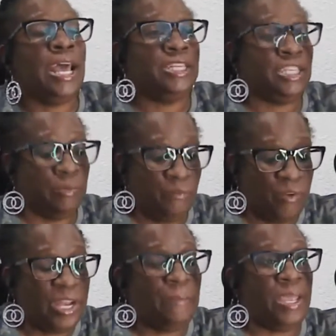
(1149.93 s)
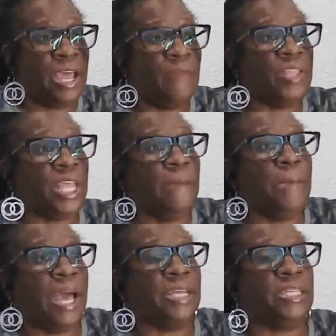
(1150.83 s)
and she refunded me
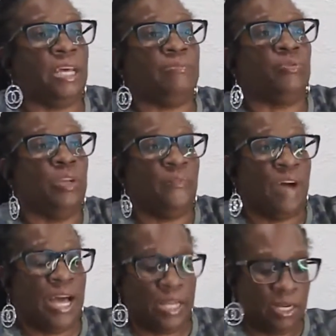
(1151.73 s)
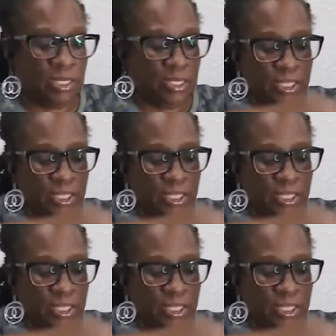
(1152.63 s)
everything back except $25.